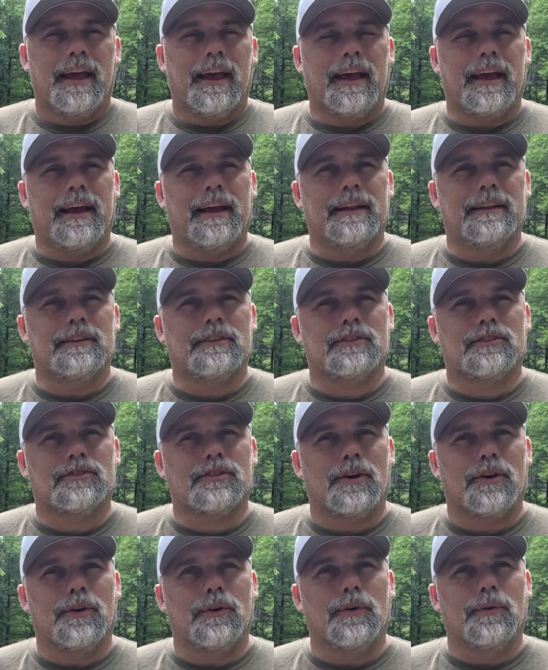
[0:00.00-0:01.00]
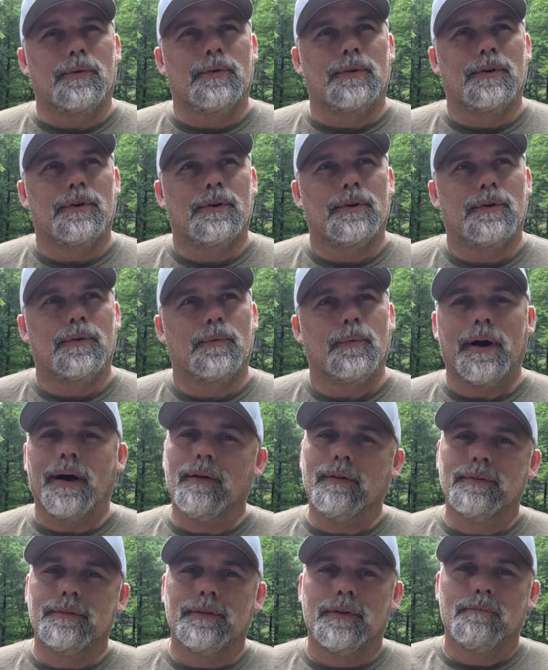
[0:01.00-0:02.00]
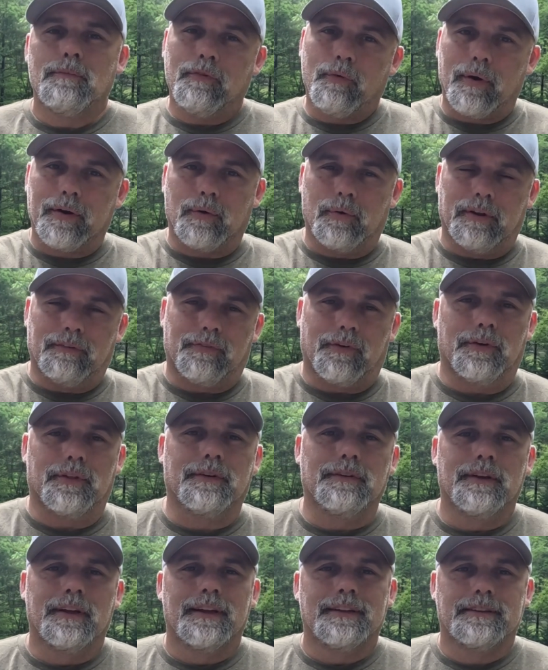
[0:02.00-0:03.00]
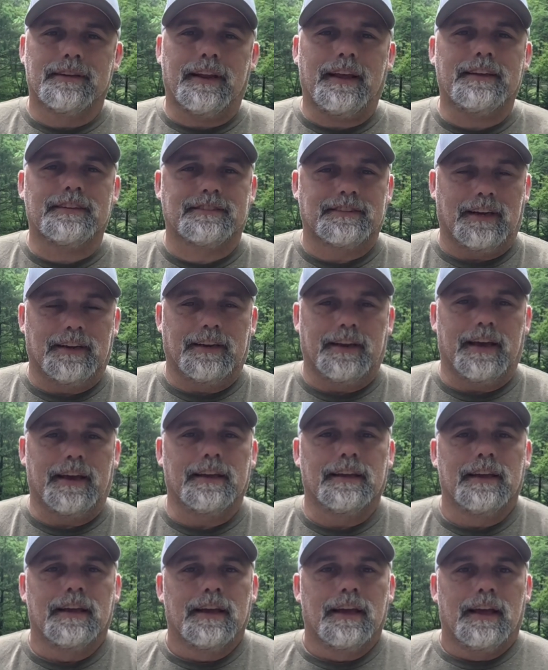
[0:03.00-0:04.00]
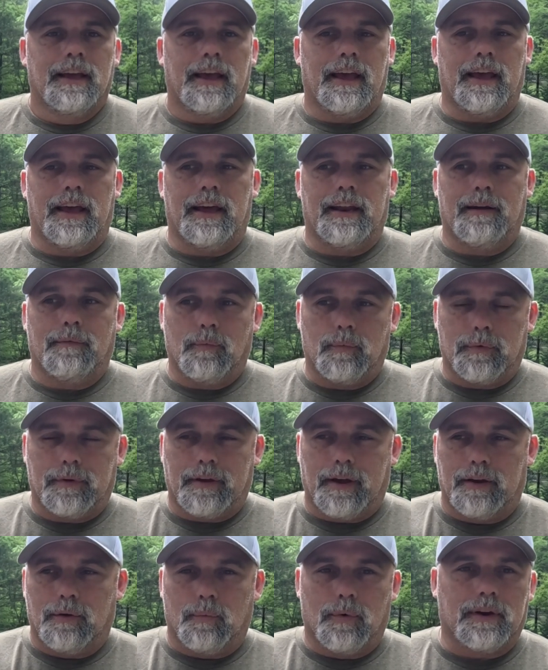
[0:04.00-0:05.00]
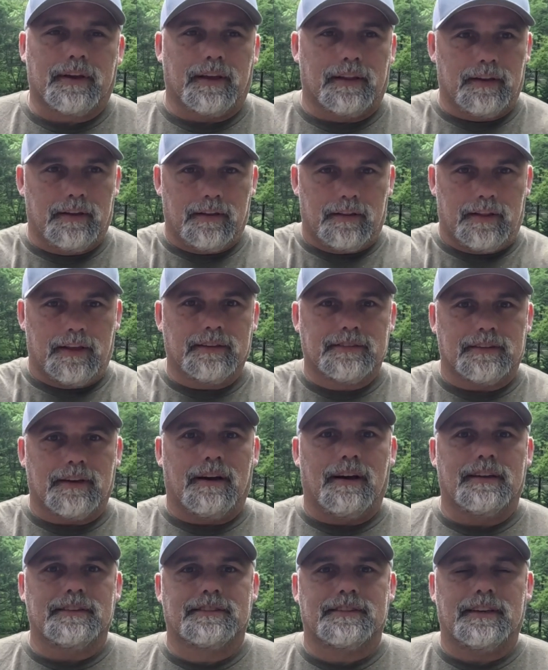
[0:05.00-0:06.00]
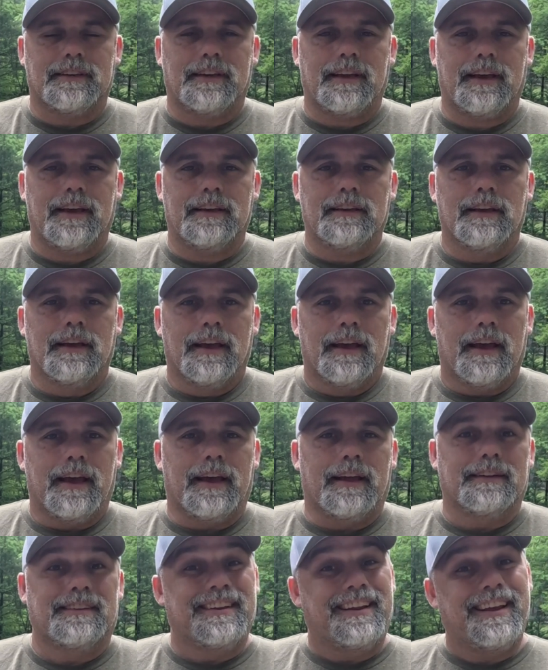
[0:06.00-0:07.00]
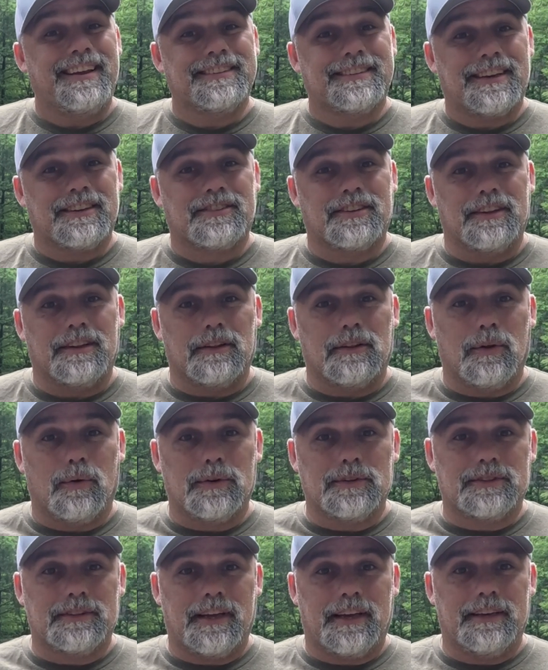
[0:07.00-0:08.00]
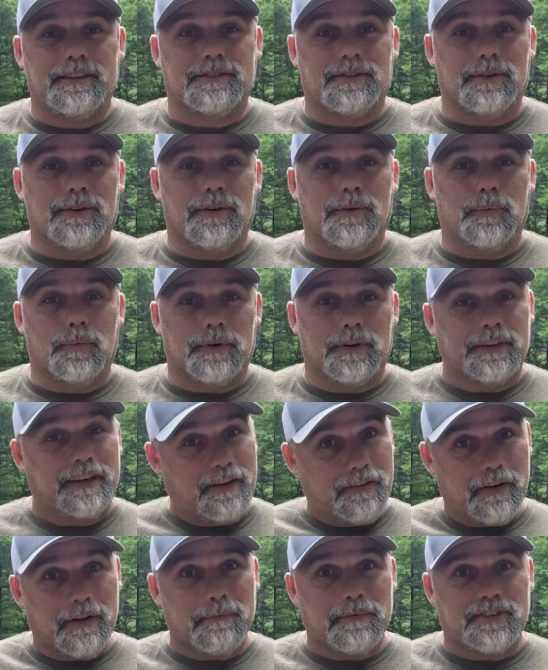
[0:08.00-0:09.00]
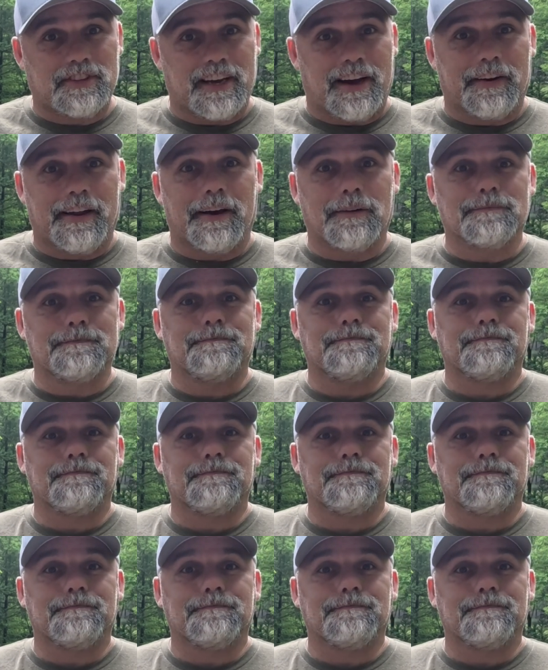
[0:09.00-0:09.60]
And so, well, before I go any further, today is Sunday, and I'm kind of working this on Sunday, and today is actually the Lord's Day, so we're giving him a shout out.